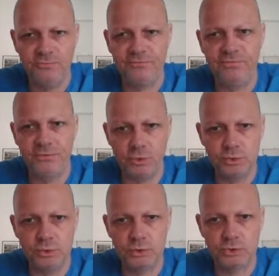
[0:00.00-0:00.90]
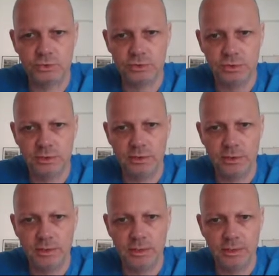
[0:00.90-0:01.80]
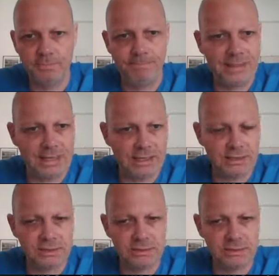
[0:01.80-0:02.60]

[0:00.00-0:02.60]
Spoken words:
force black,